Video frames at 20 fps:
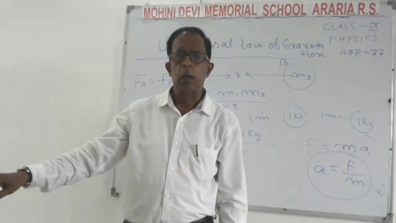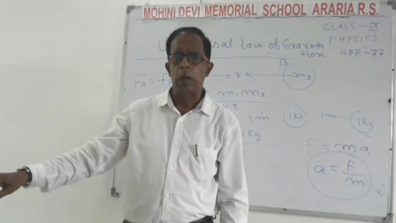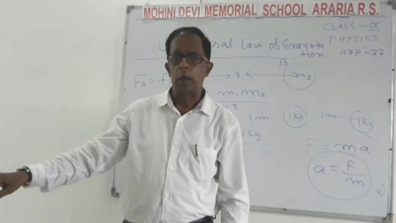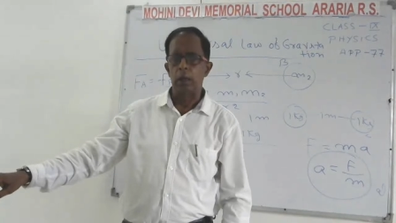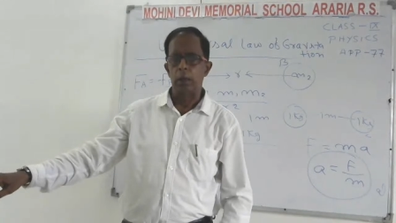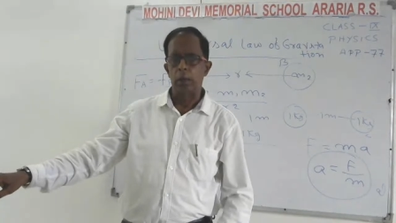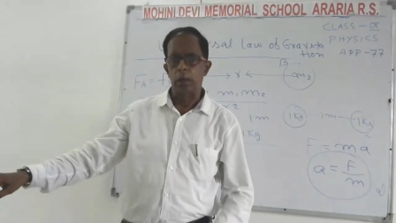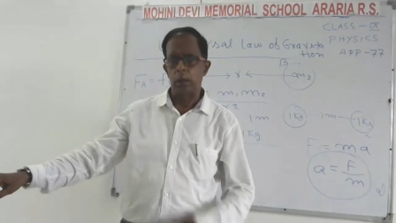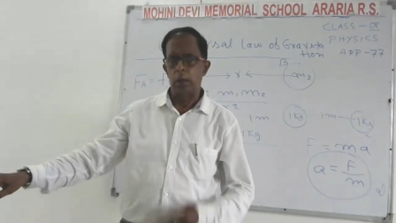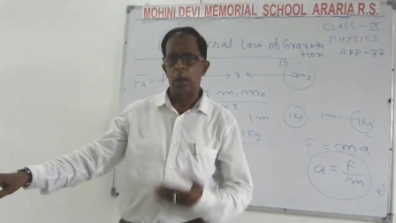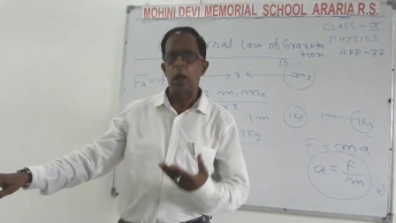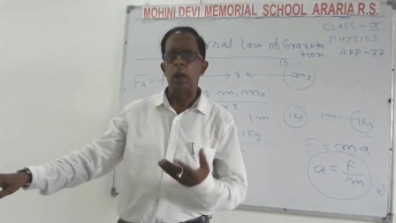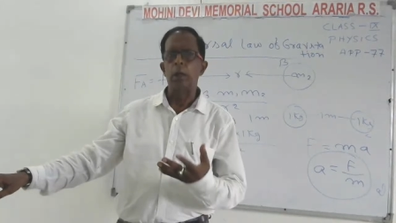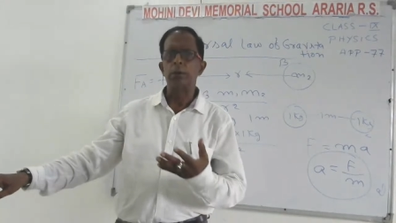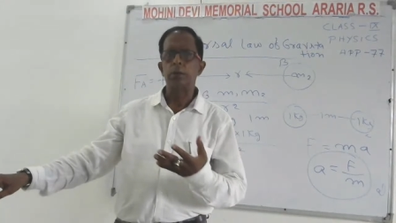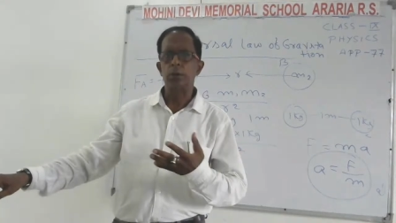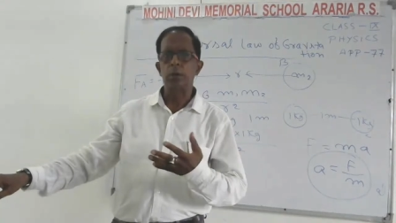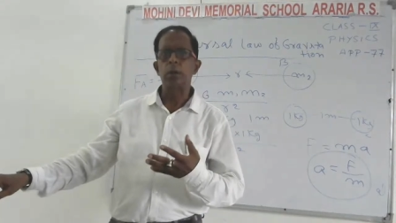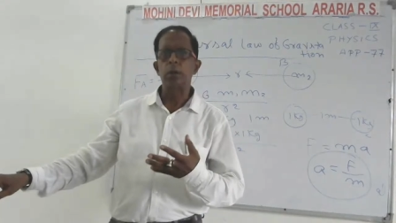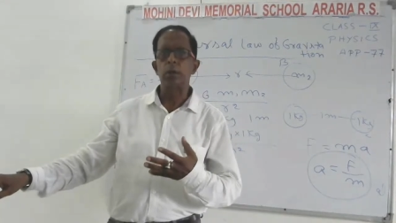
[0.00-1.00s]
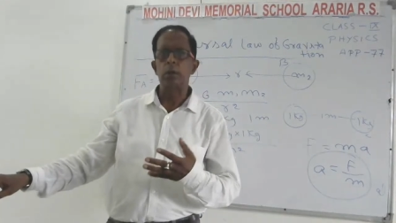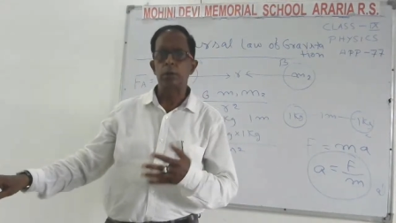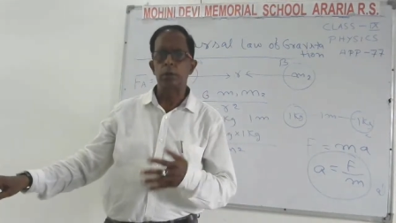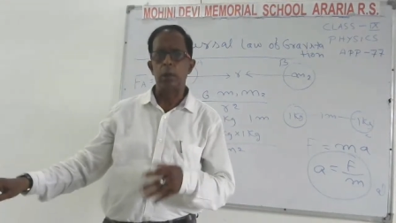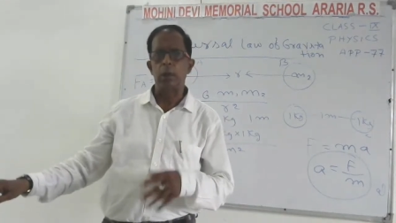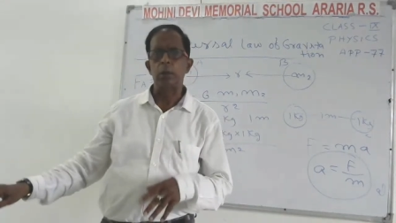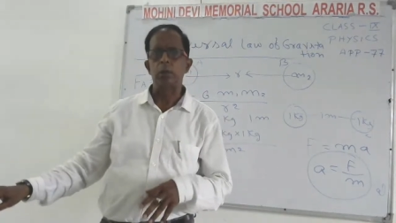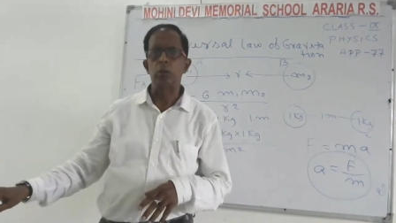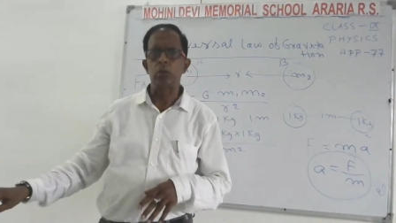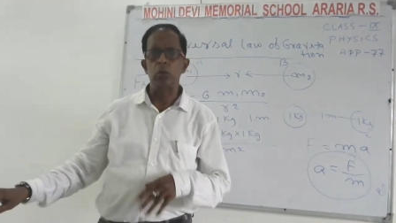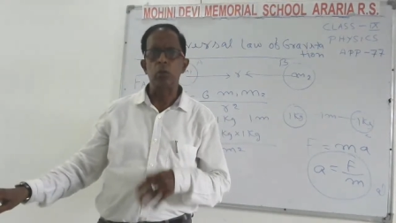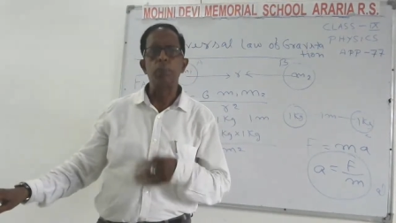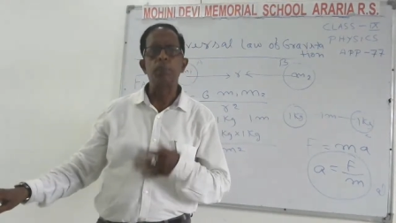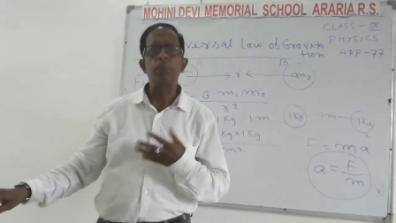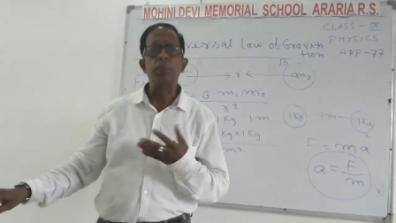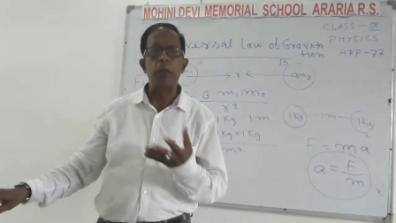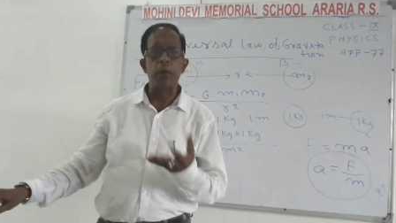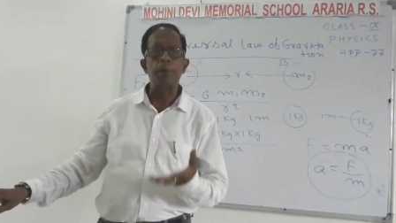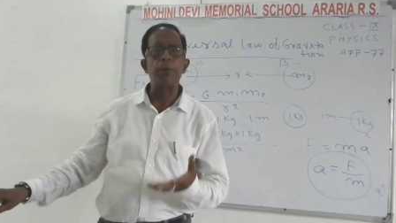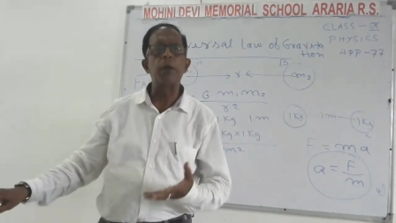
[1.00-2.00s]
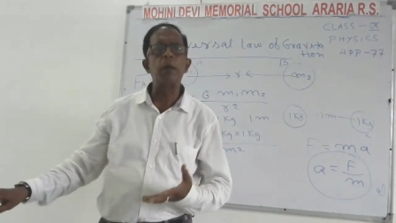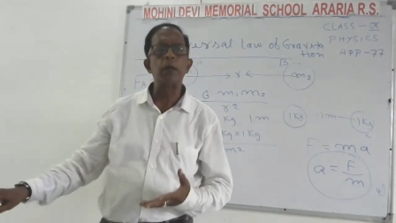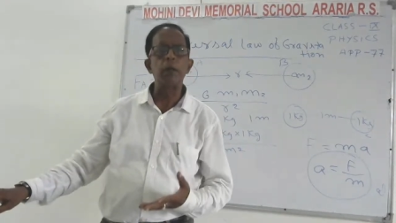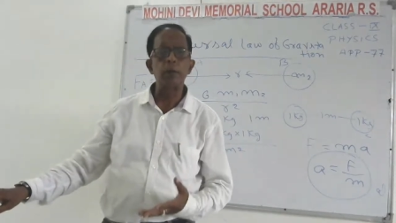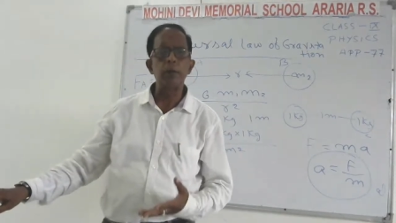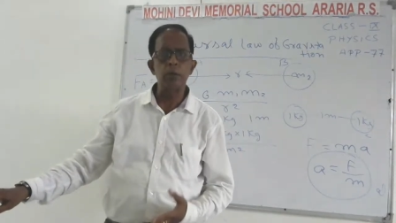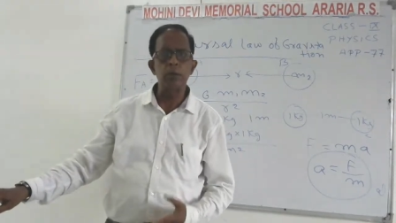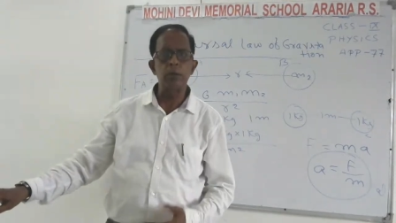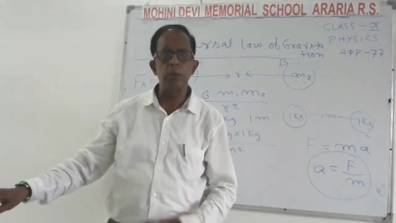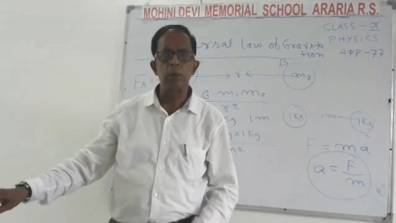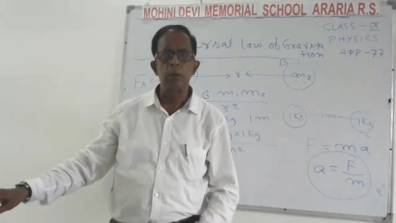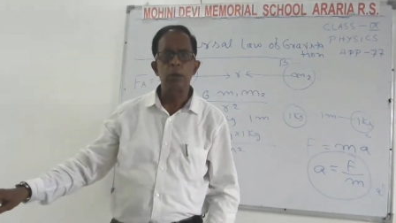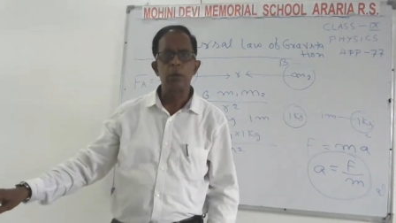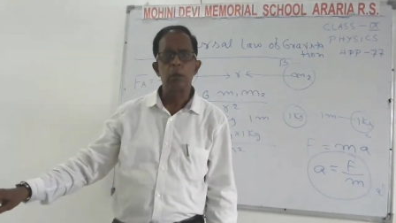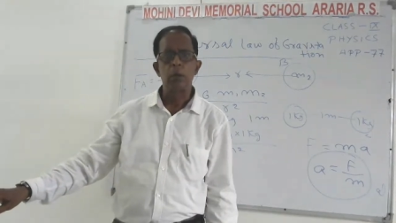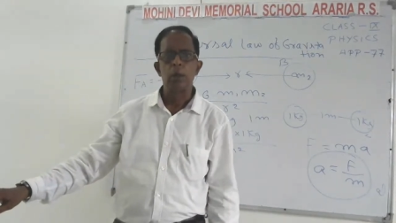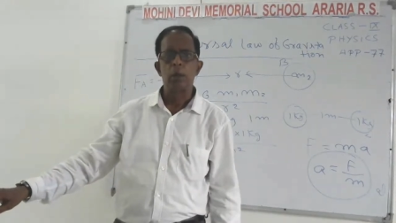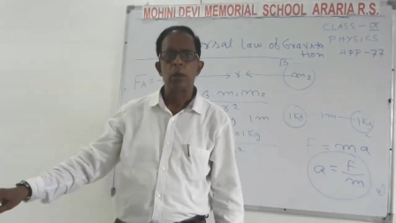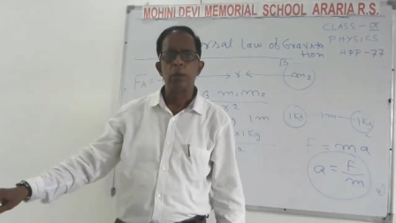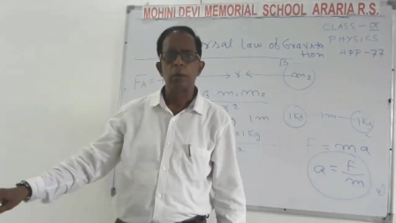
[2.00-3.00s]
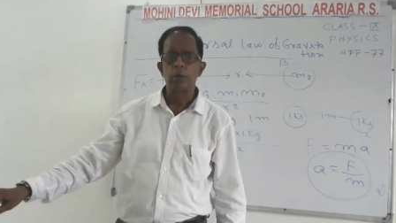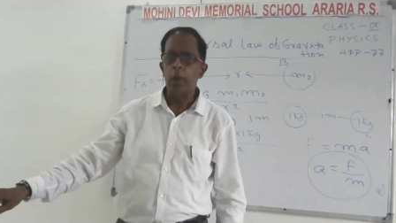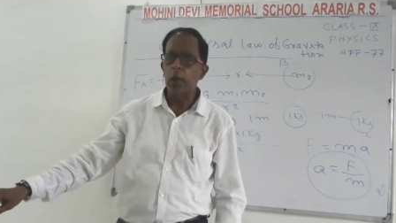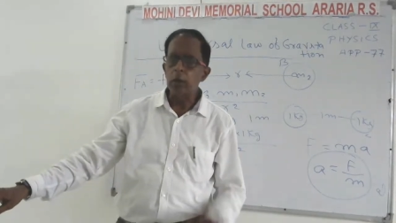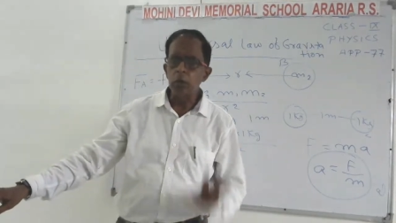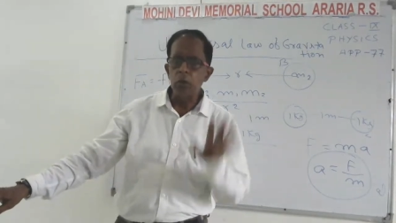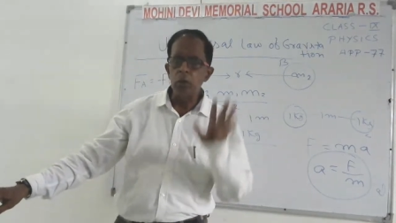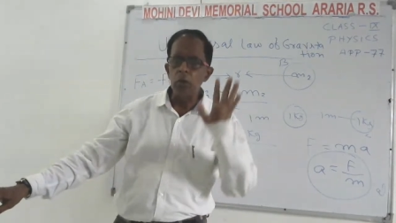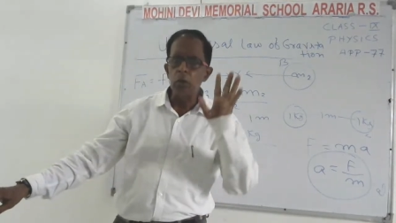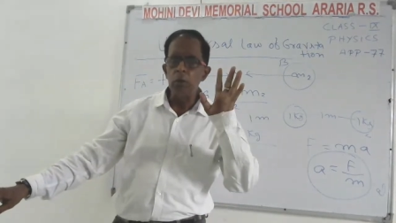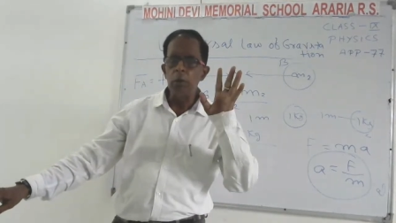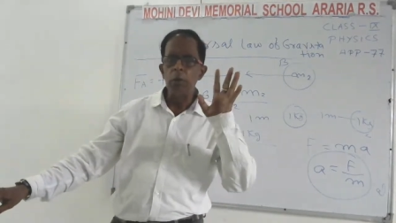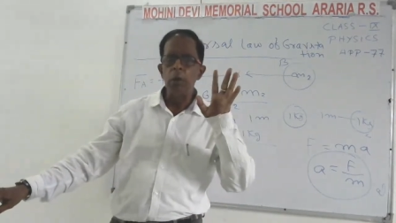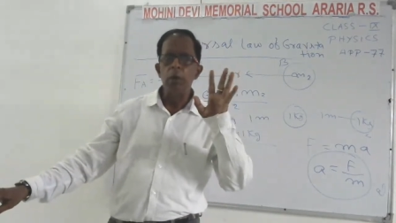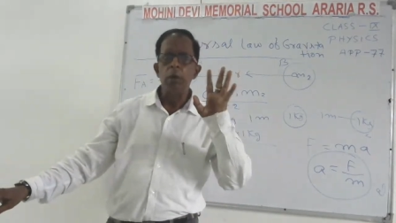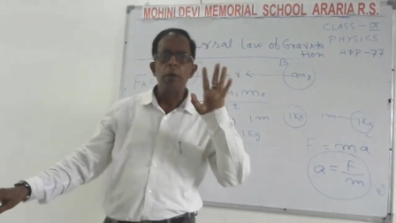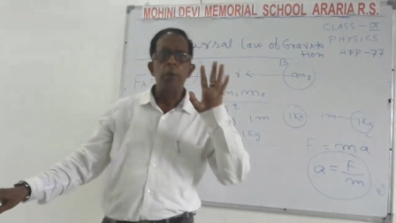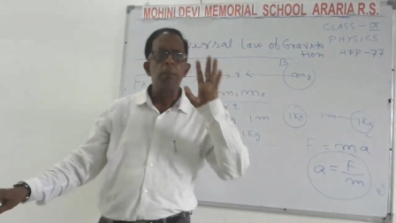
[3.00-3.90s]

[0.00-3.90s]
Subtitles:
and I think that you prefer it. Thank you.